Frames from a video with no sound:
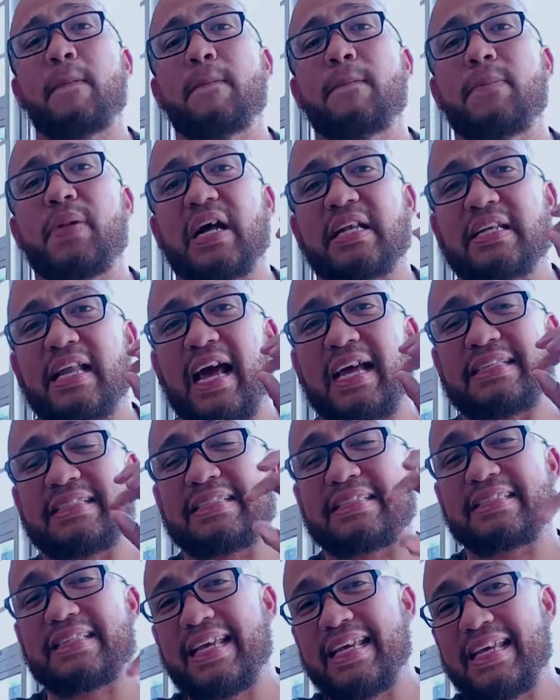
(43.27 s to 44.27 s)
but I
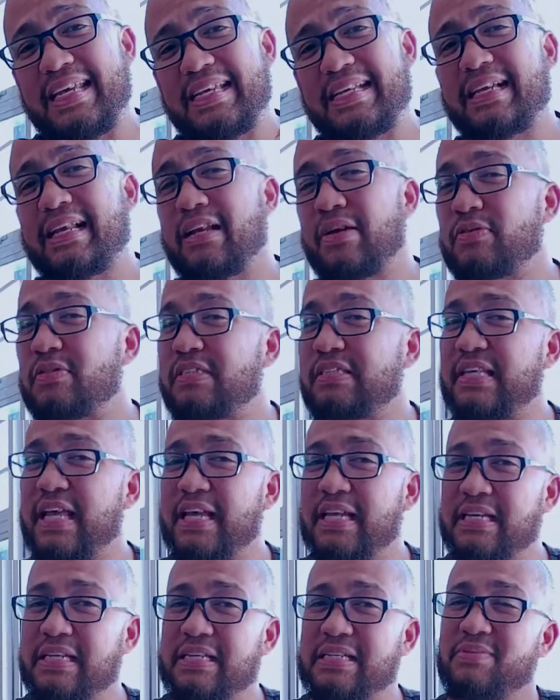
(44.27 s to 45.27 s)
say close
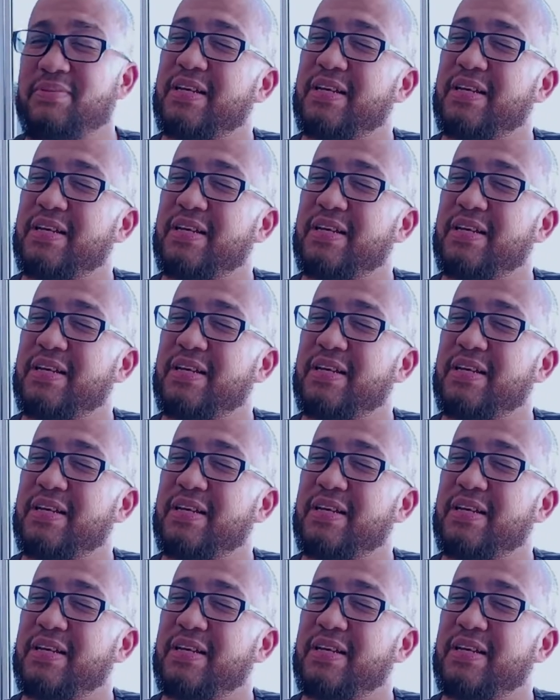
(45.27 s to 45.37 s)
second,